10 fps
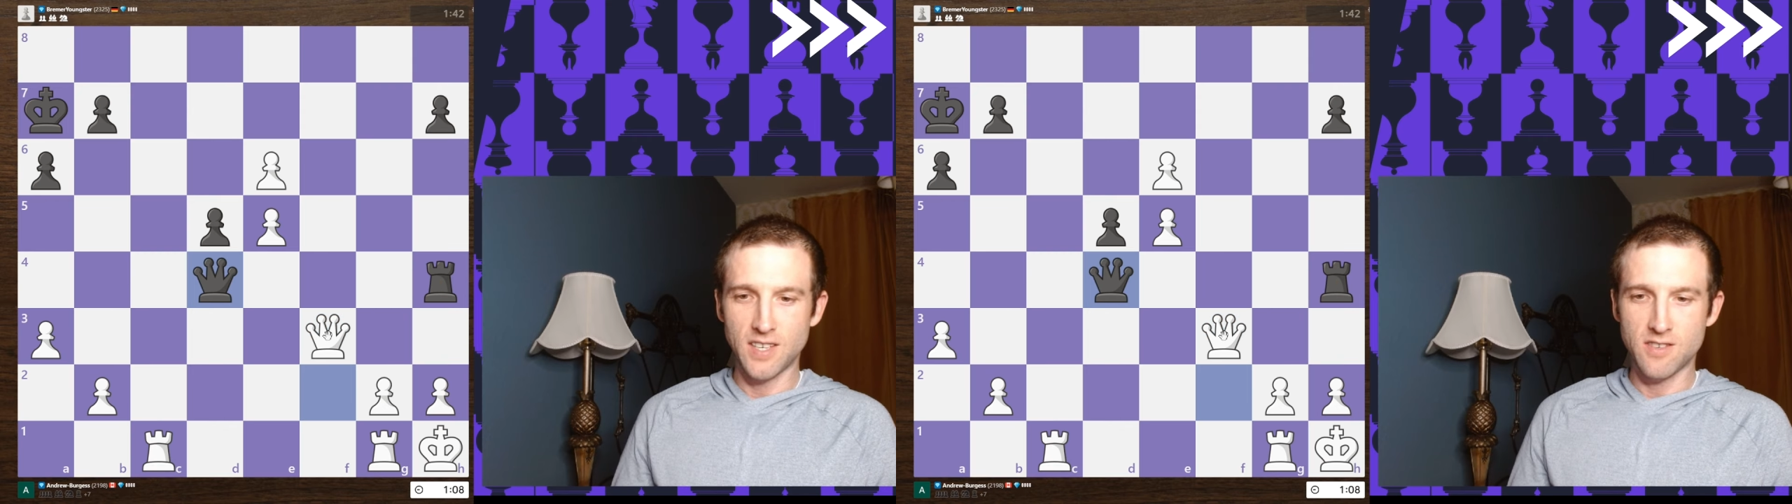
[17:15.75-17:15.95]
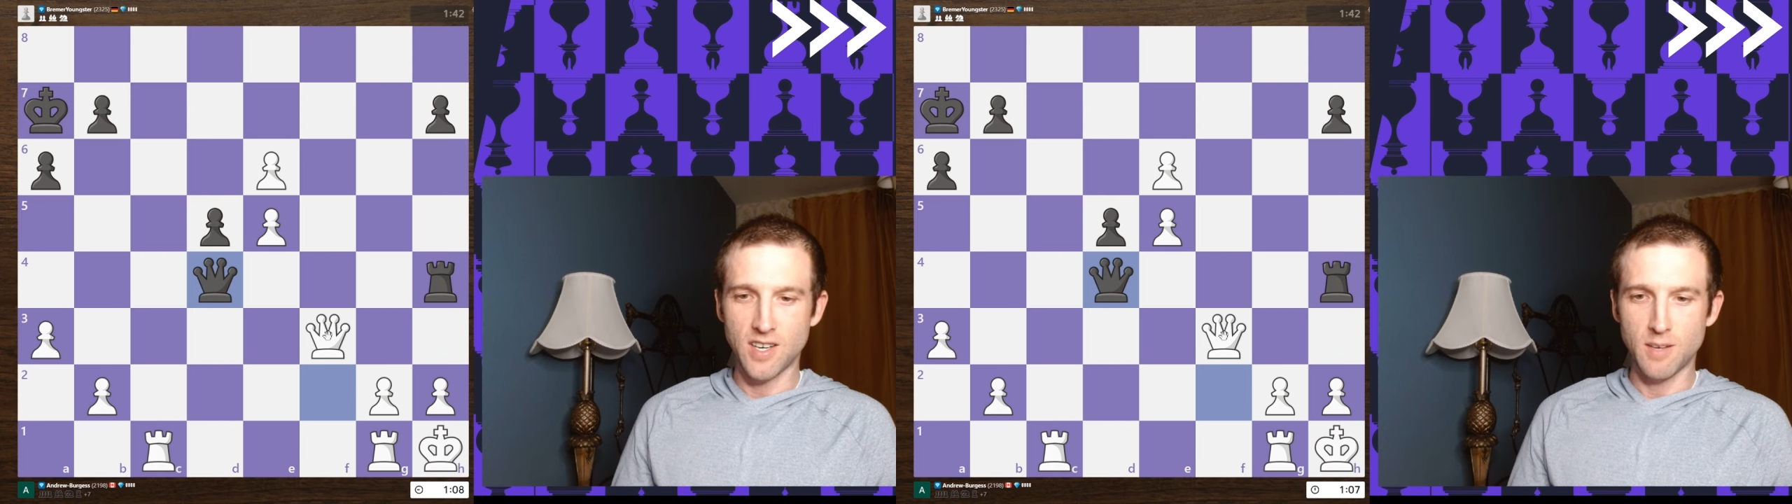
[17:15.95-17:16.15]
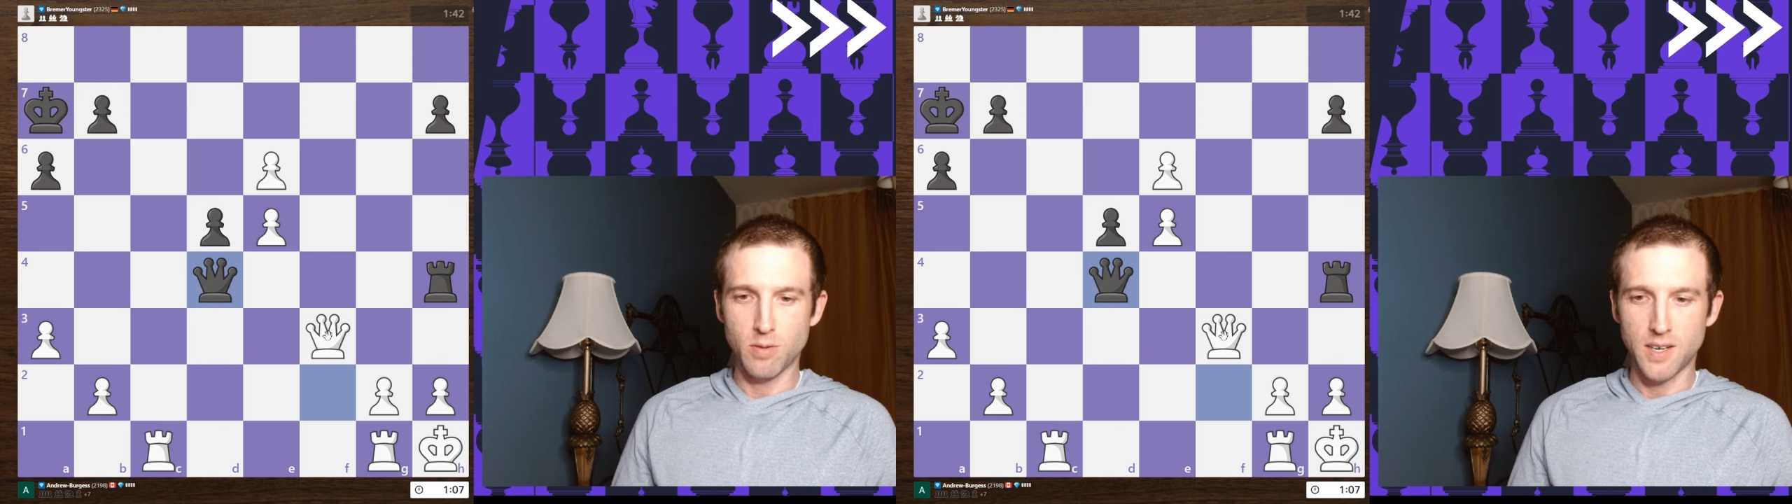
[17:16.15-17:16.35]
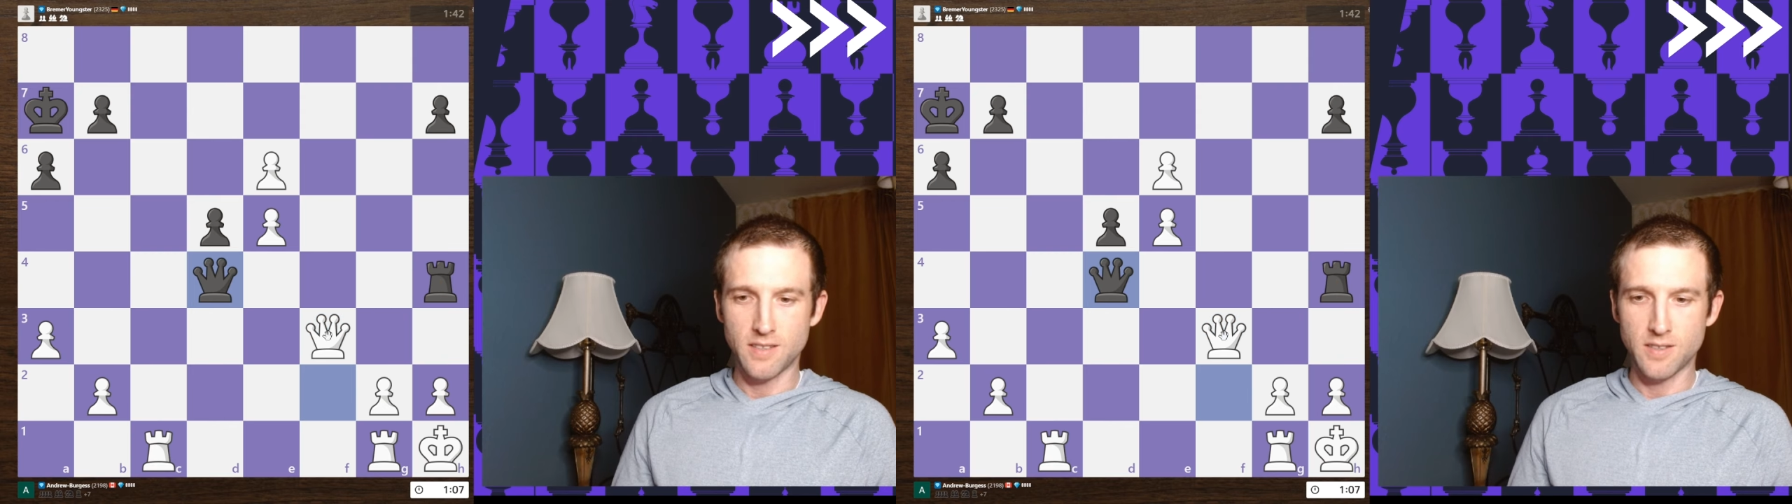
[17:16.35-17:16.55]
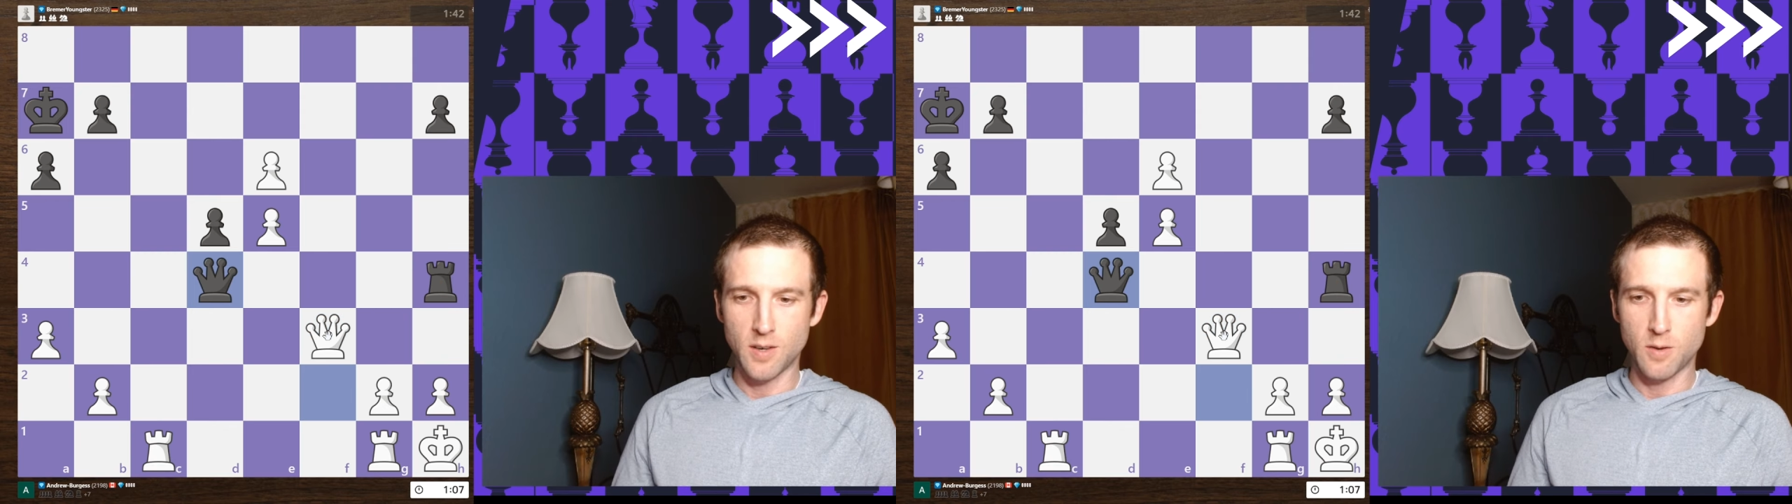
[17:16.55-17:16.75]
a tricky
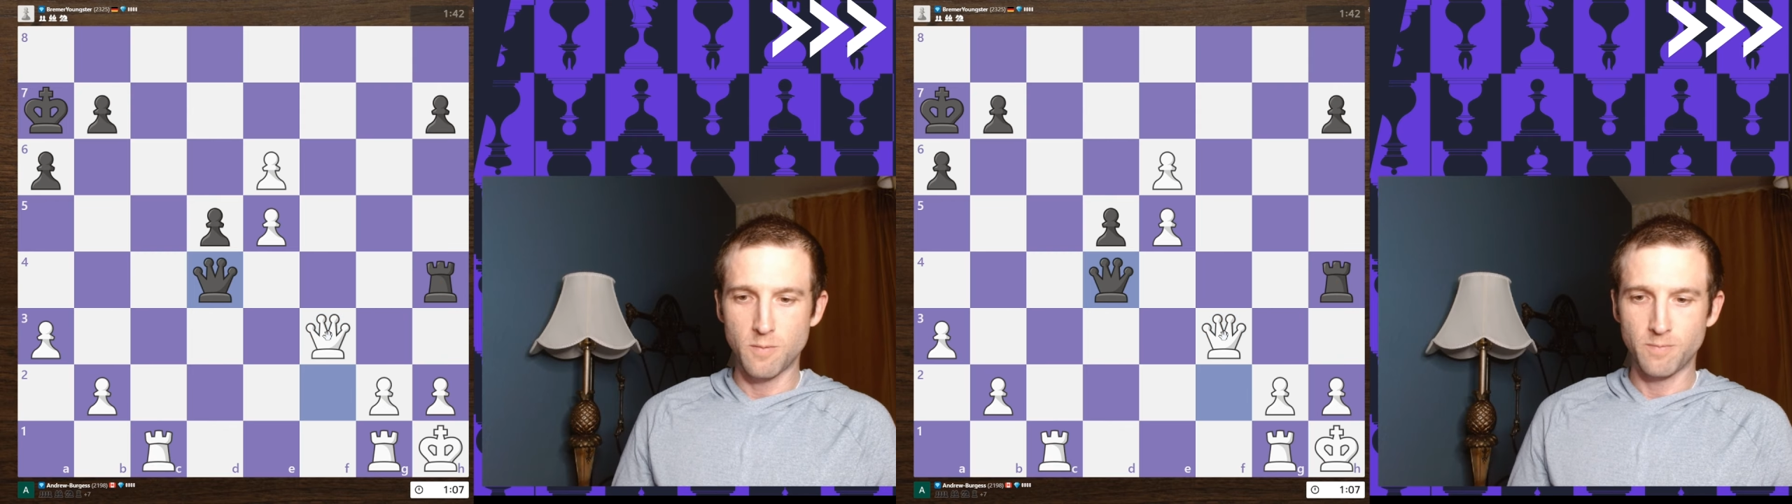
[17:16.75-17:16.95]
player. So,